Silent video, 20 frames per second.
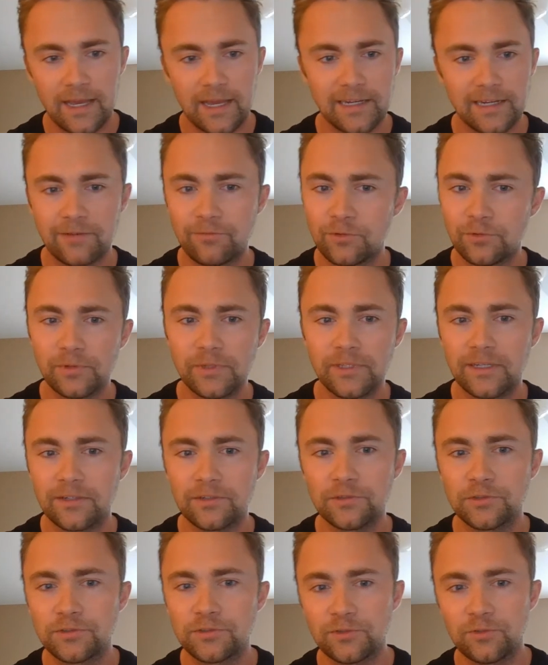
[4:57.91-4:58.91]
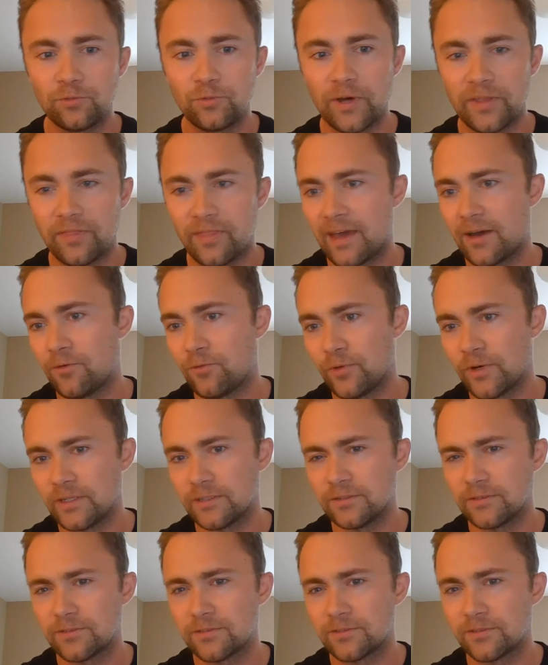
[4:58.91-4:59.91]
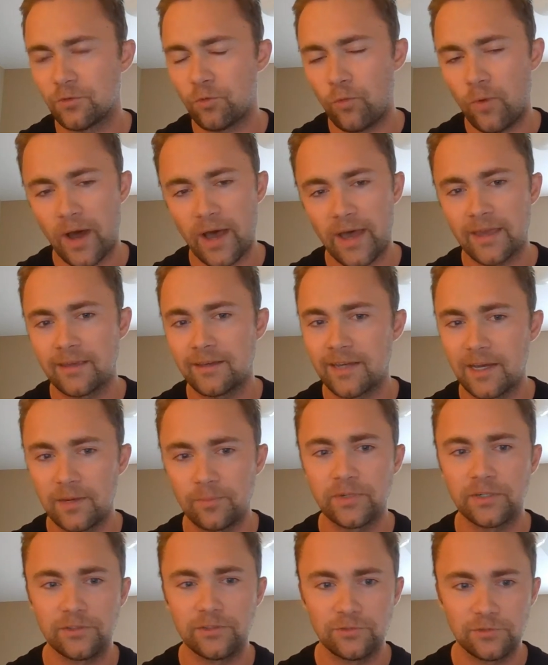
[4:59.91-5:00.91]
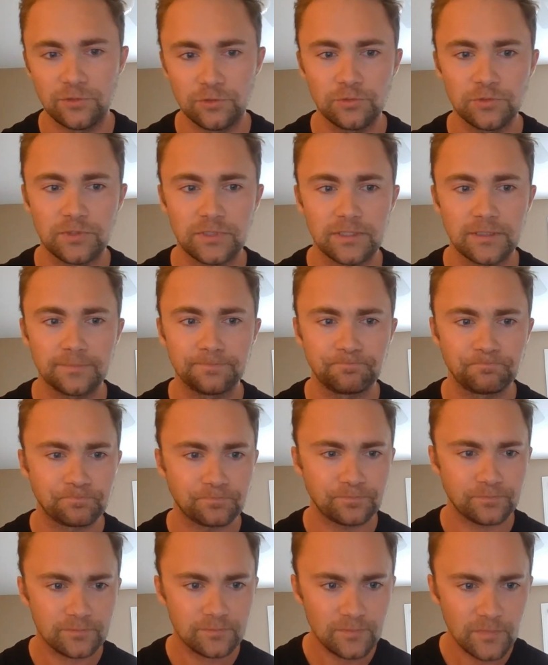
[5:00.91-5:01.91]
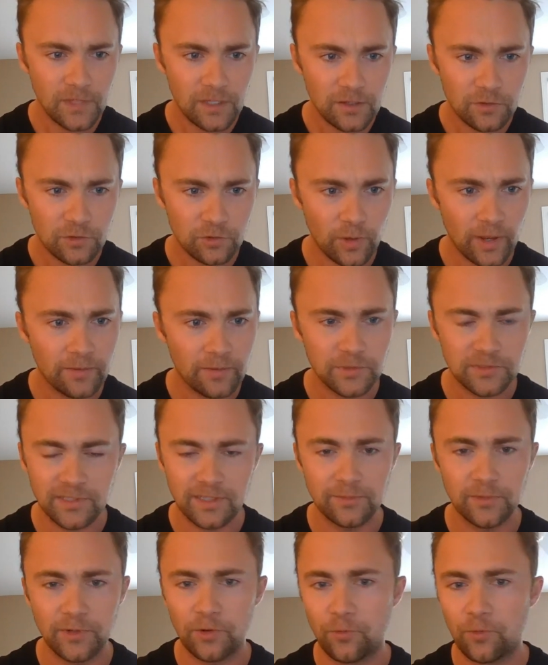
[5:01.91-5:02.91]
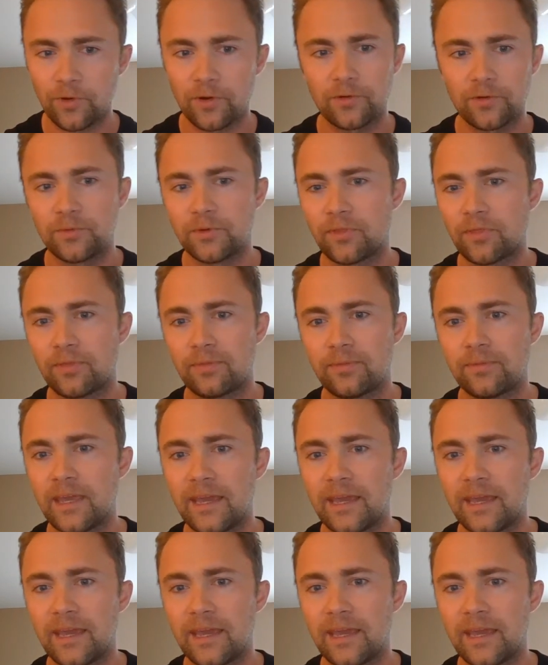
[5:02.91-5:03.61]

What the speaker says: I never really understood what that was and why companies used it. So I was able to work with